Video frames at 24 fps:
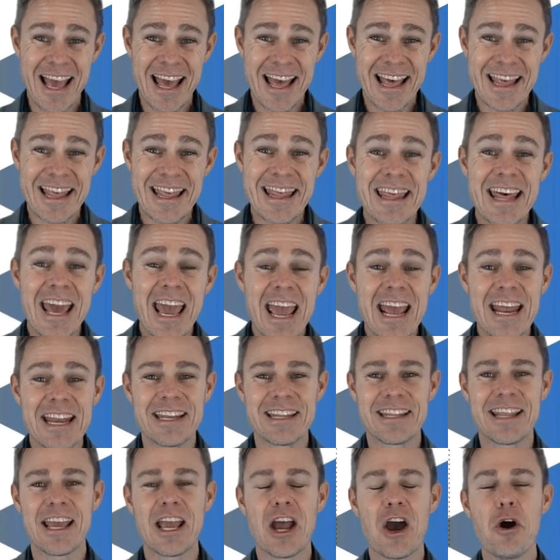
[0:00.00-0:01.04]

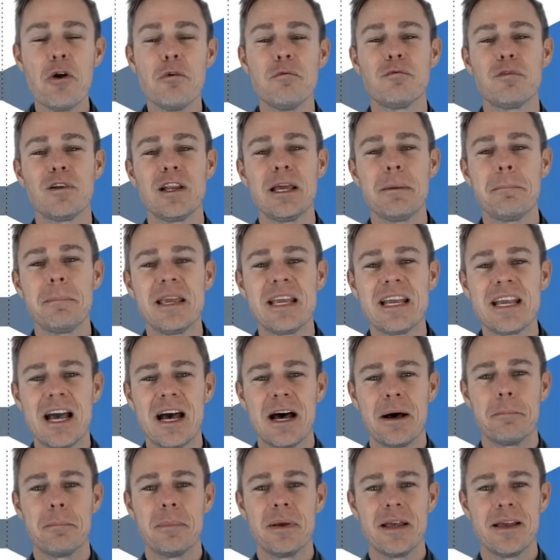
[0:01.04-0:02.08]
Then they hopefully
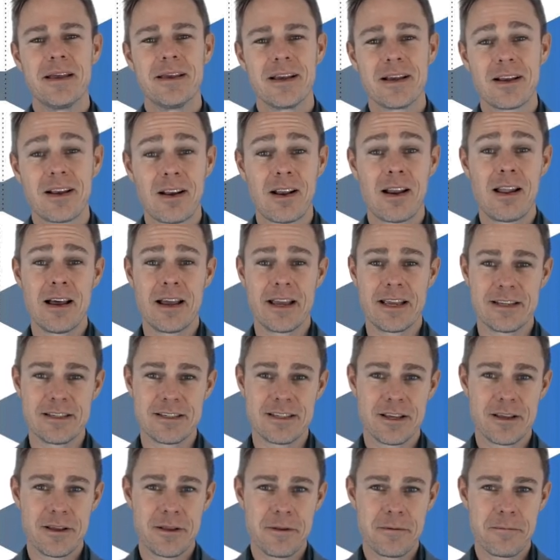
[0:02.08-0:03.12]
become a client.
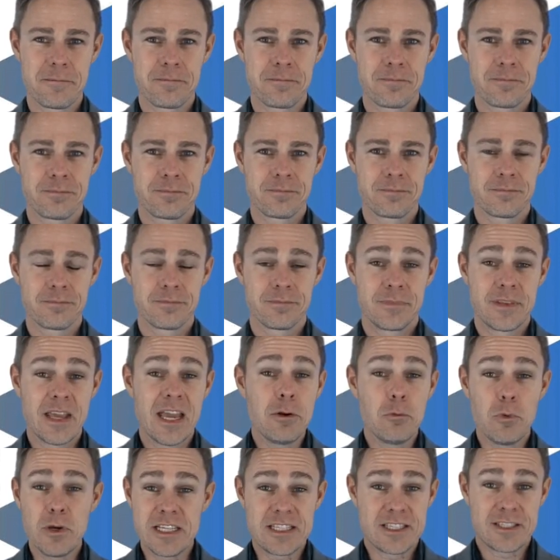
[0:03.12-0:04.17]

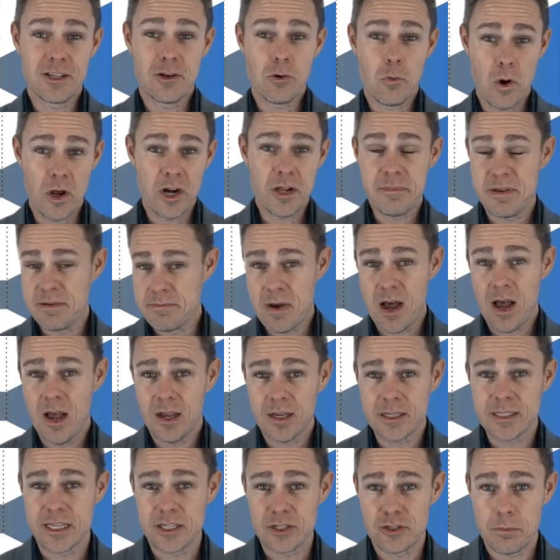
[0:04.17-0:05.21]
Then we still want to be
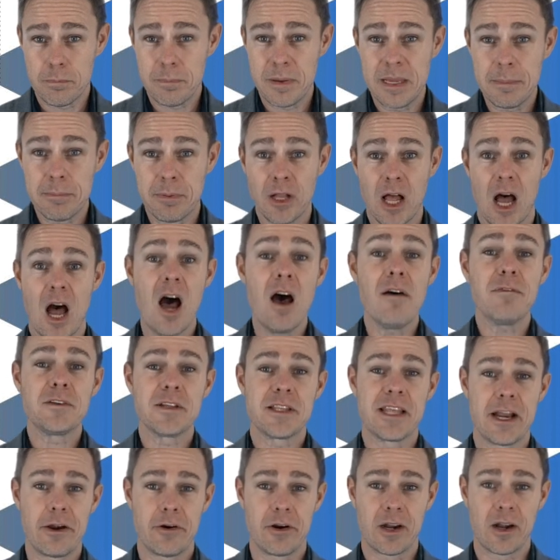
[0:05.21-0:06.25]
marketing to people after
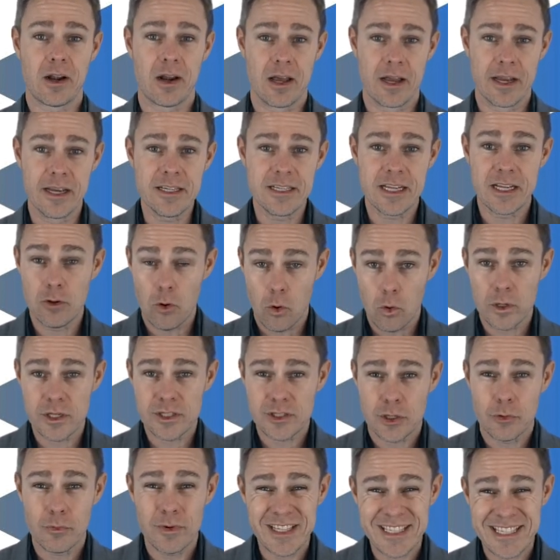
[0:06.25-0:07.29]
they're a client in order
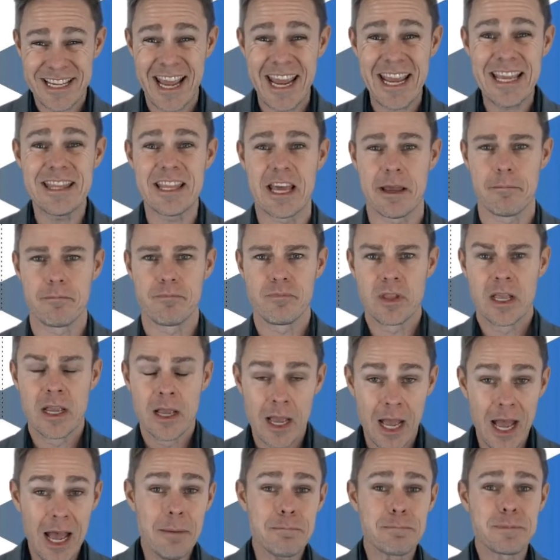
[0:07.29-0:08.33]
to retain them,
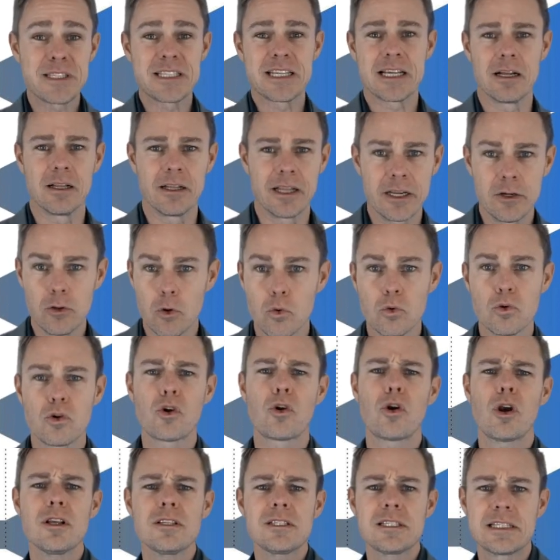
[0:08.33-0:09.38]
upsell and or
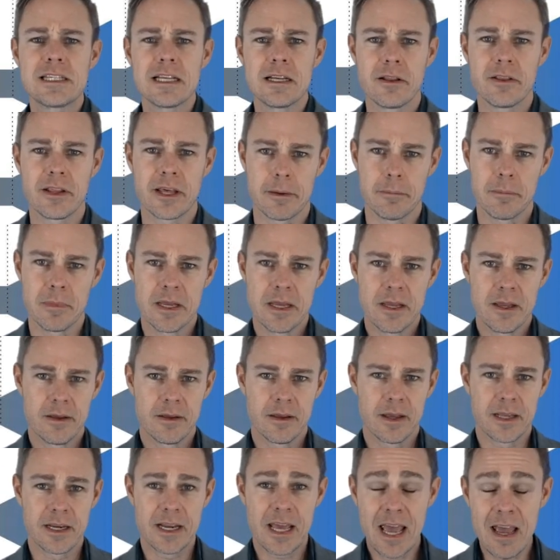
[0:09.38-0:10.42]
cross-sell them,
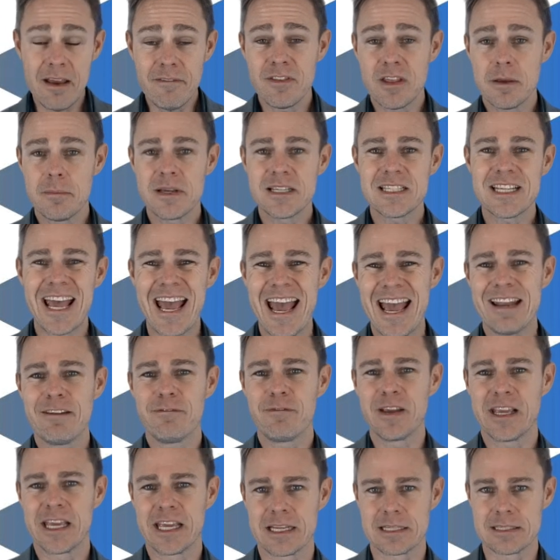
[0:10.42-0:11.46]
and have them as
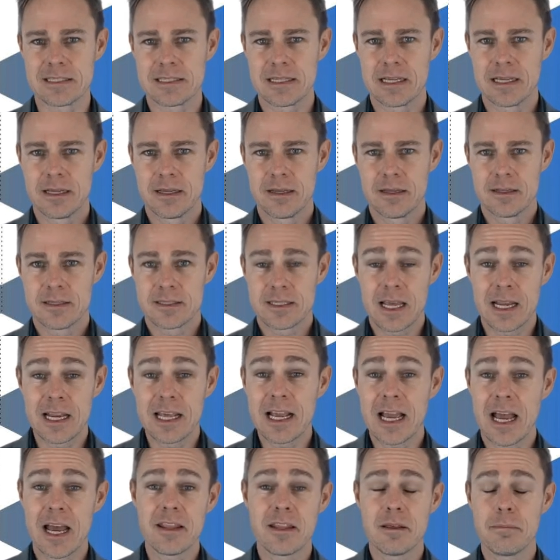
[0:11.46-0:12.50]
advocates
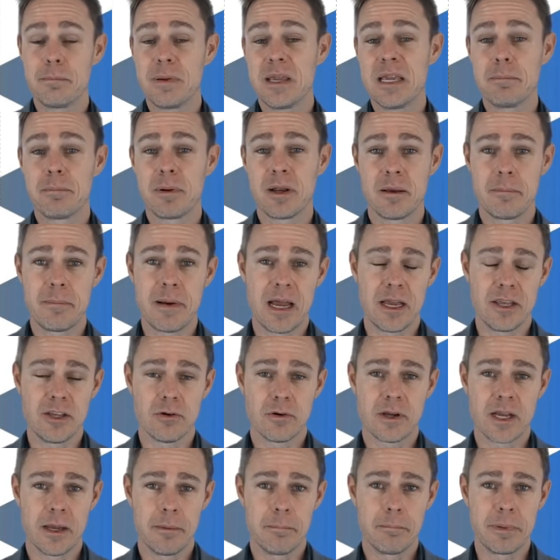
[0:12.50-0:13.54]
telling other people about your
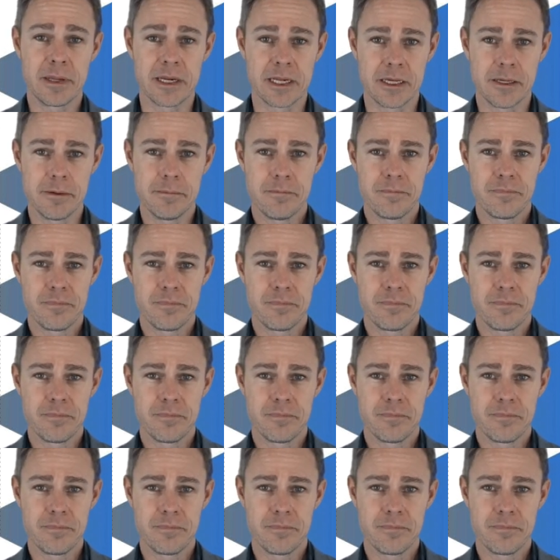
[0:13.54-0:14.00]
company.